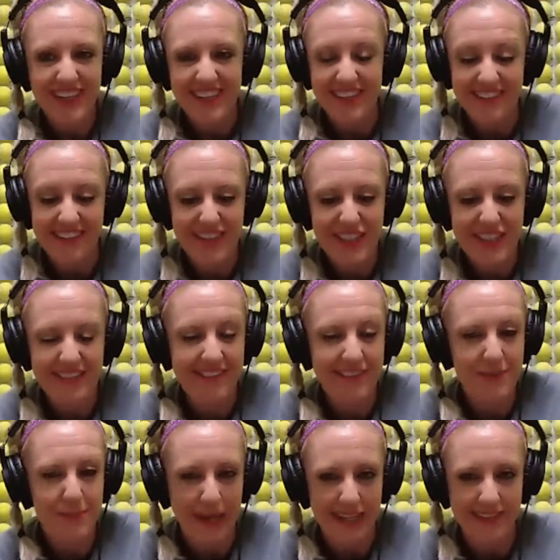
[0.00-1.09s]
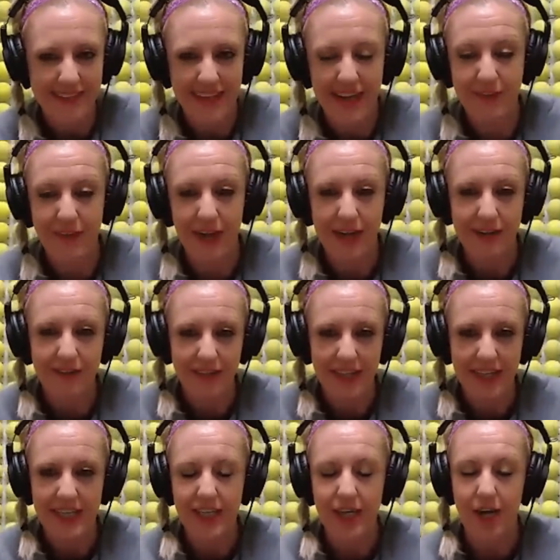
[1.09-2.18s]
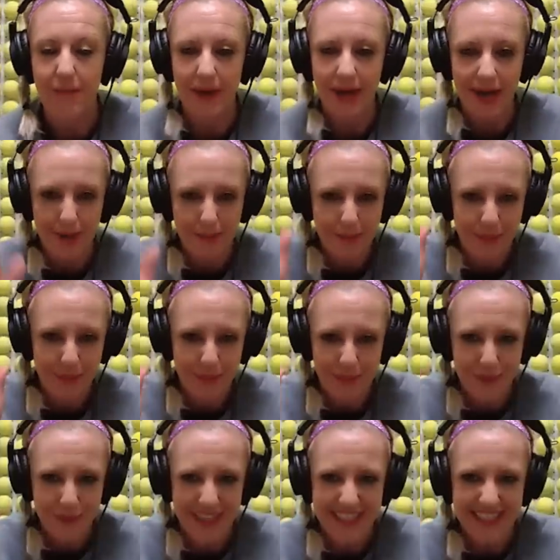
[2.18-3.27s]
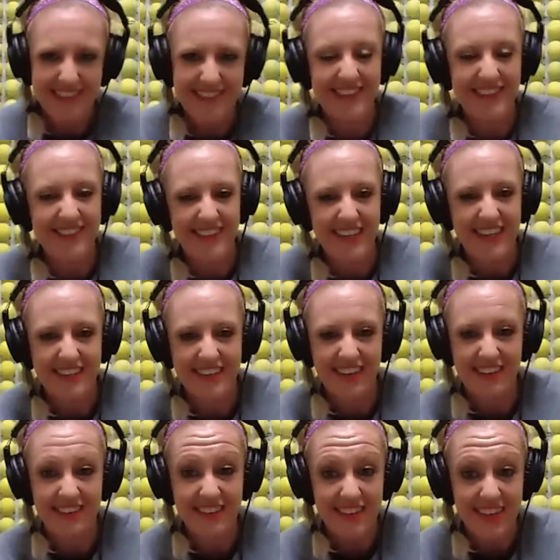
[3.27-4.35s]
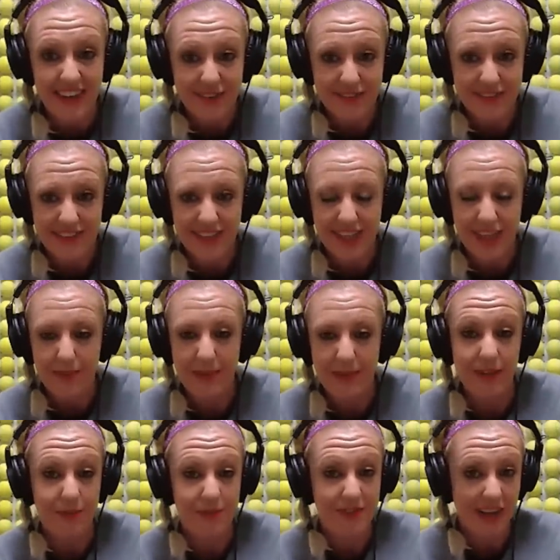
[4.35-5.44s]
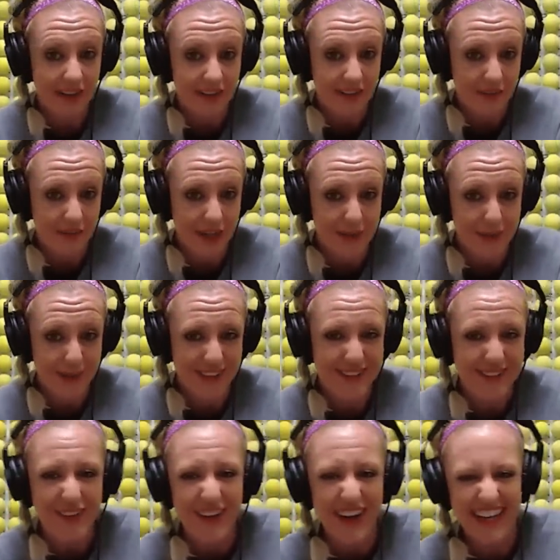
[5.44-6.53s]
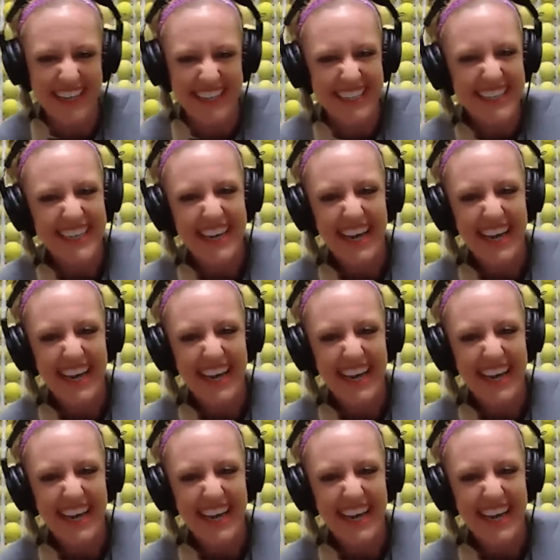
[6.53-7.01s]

there's actually some brands that have kind of like come up through the ranks since Andy has left Teed Up. I know Tecnifibre is one,